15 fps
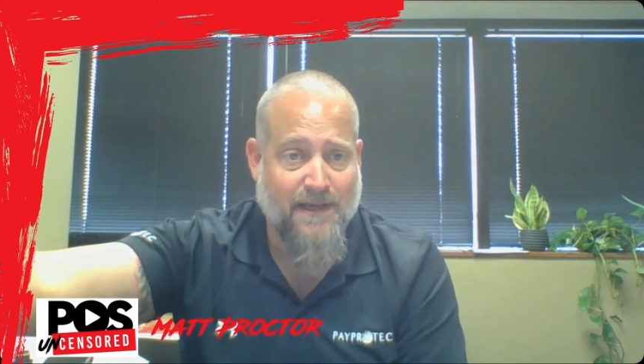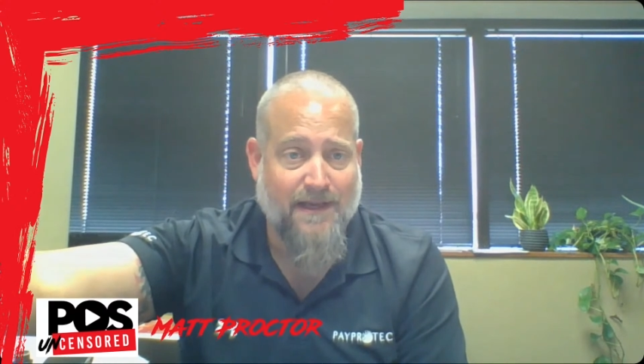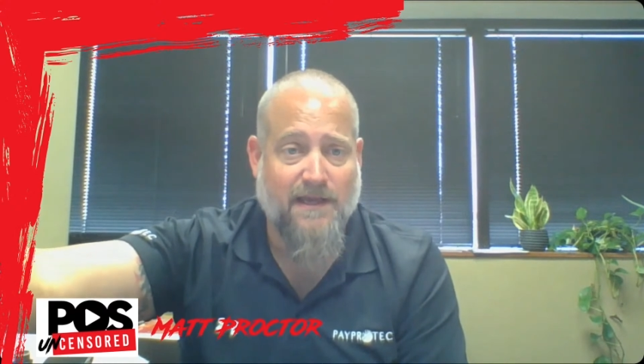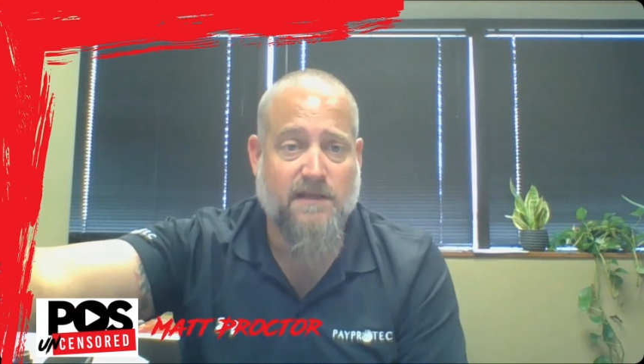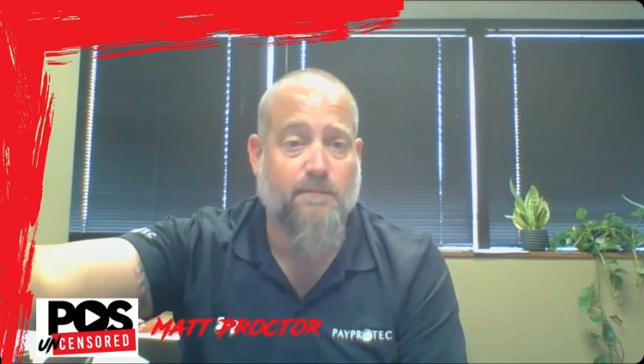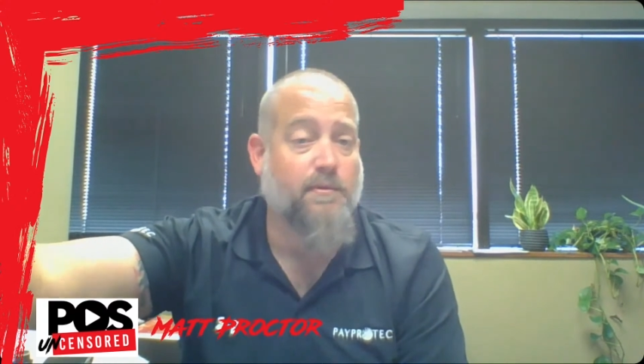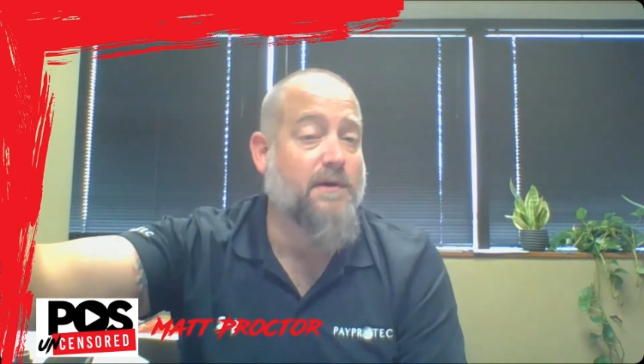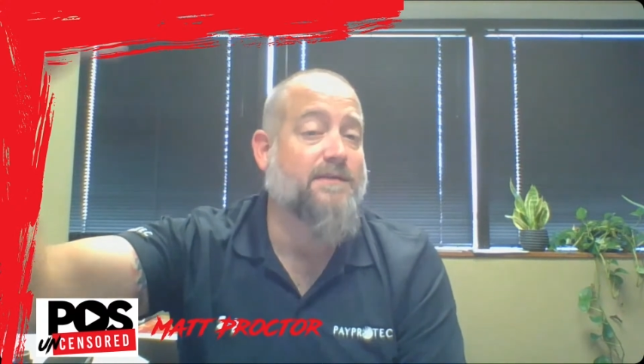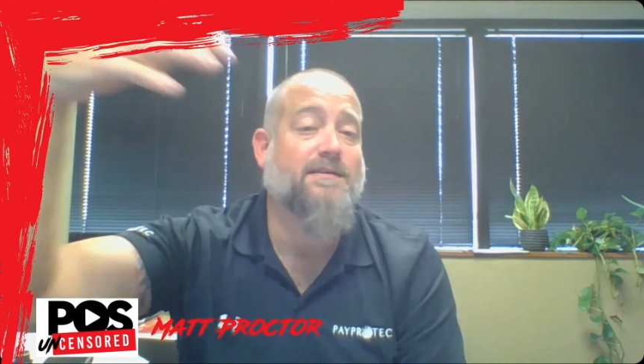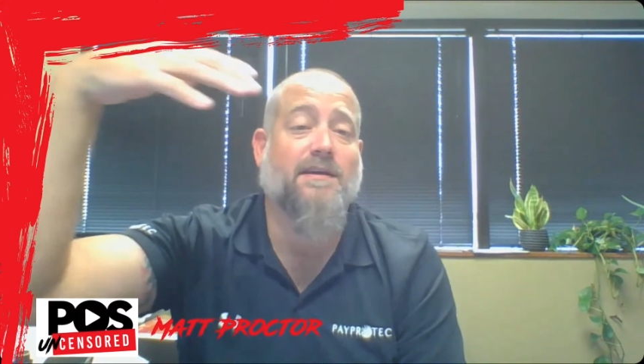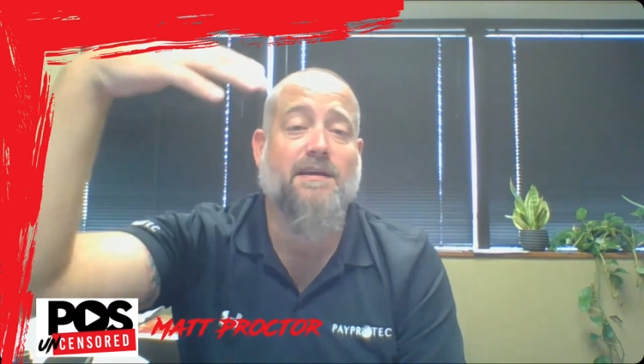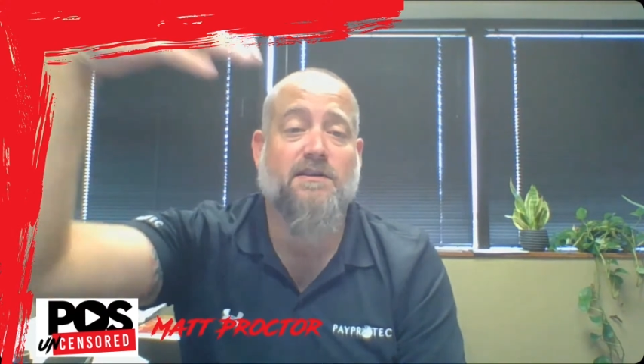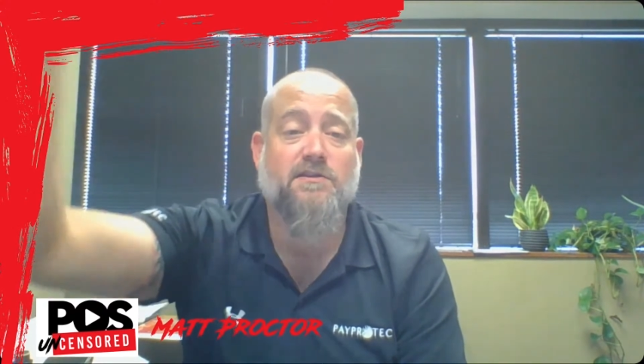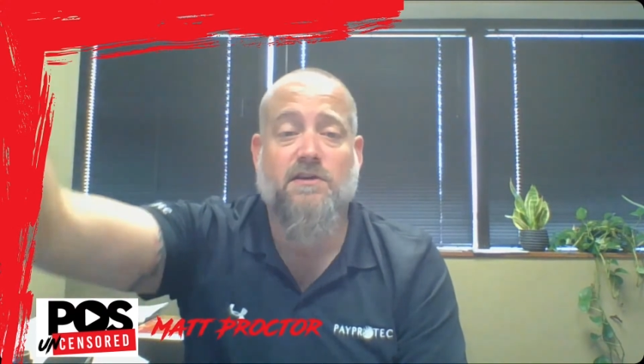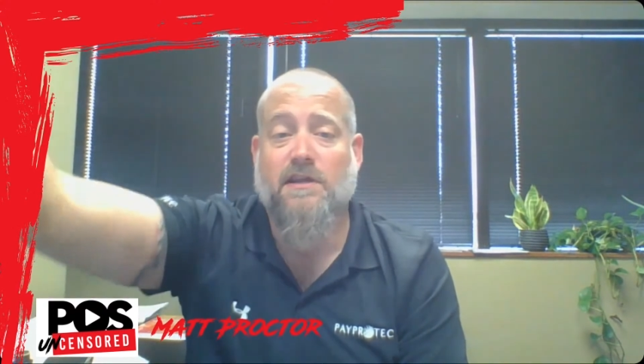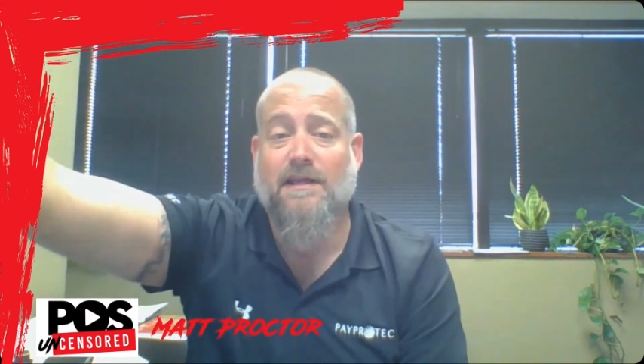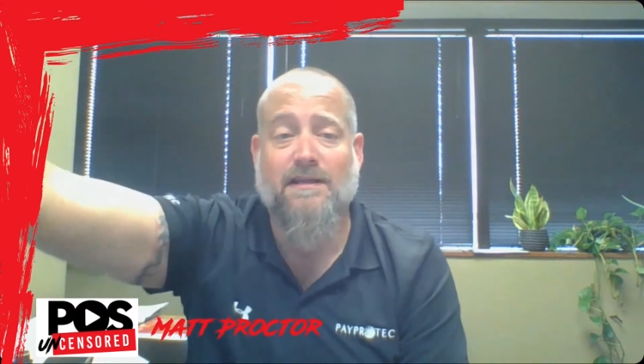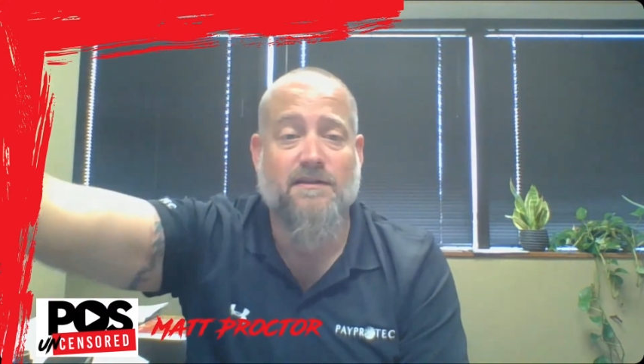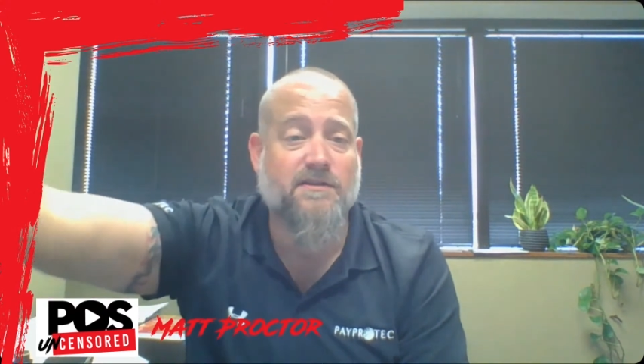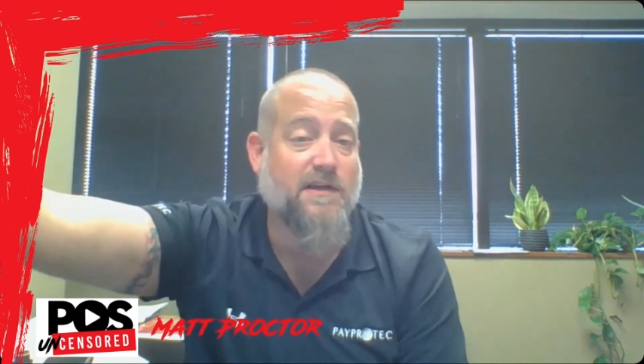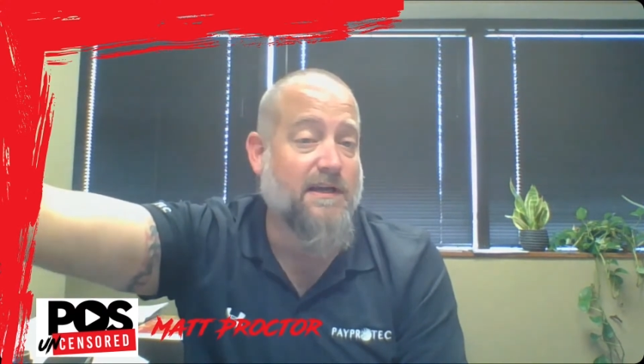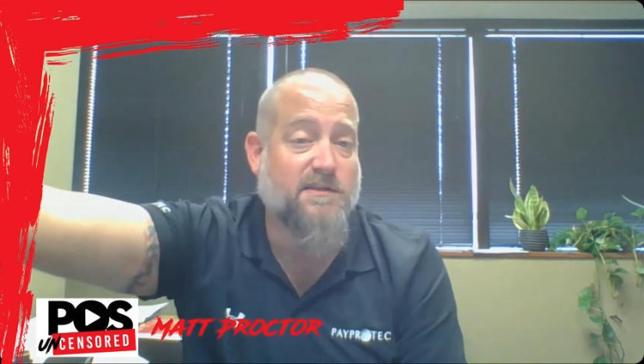It can print to the kitchen in
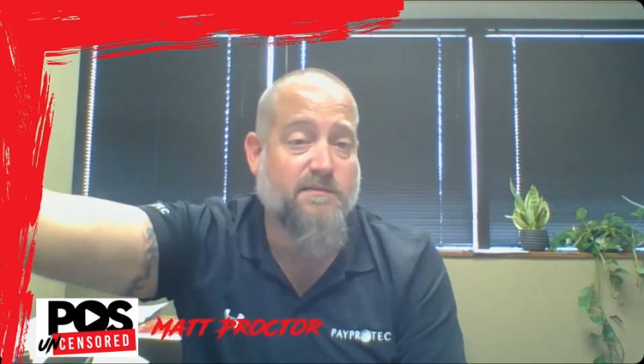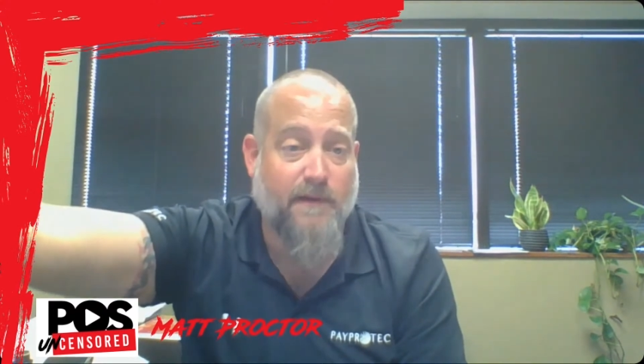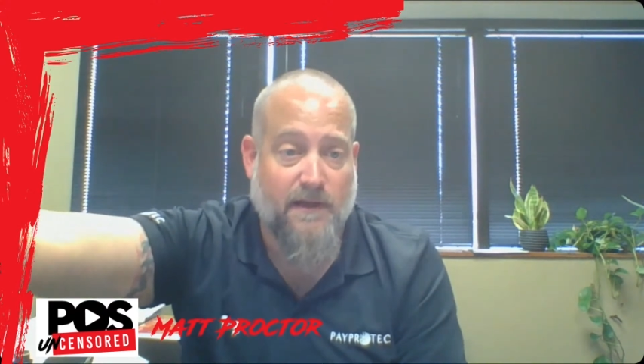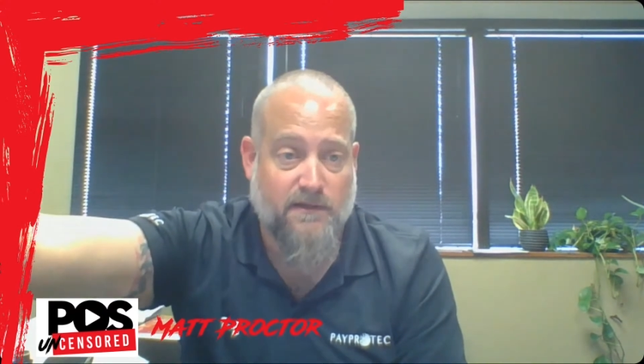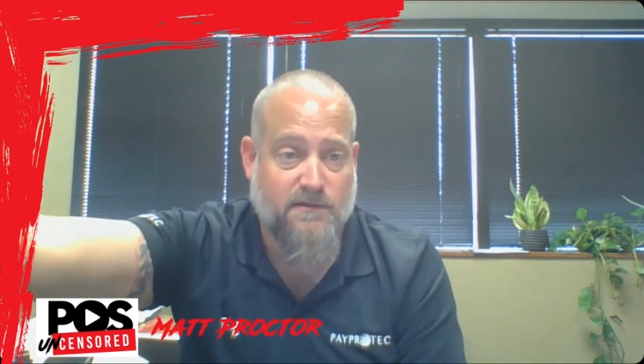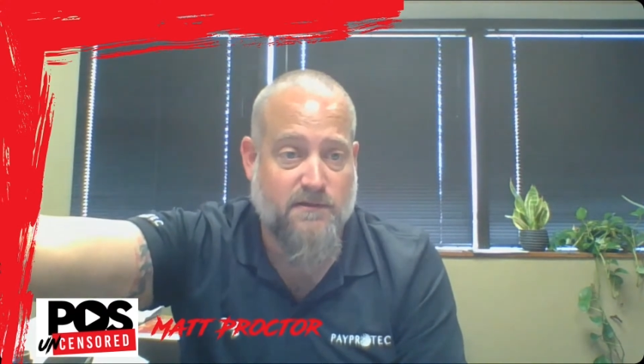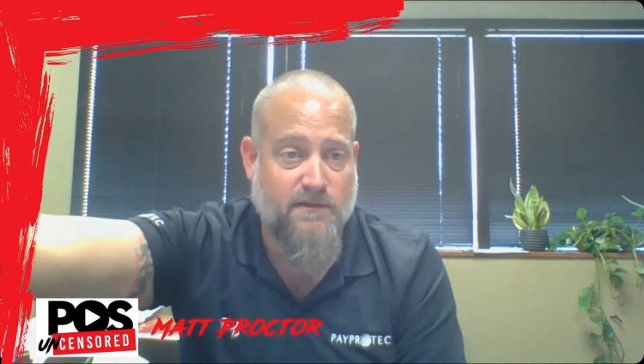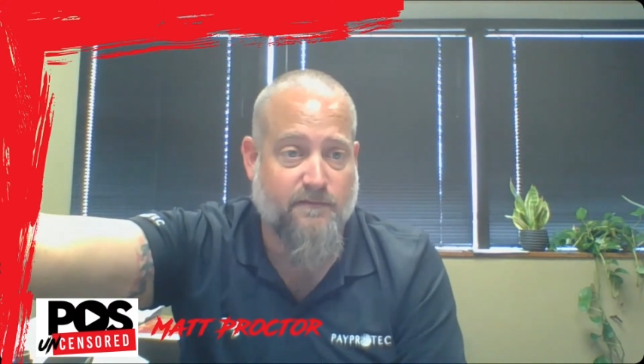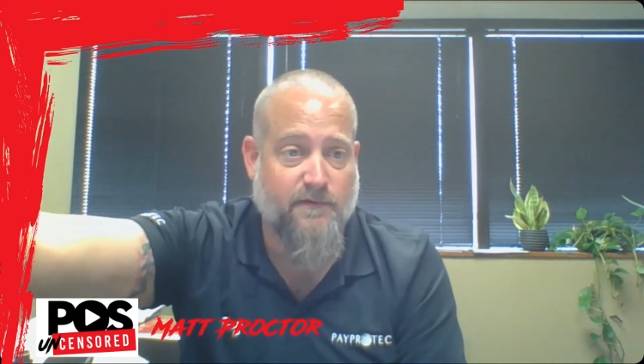English and Spanish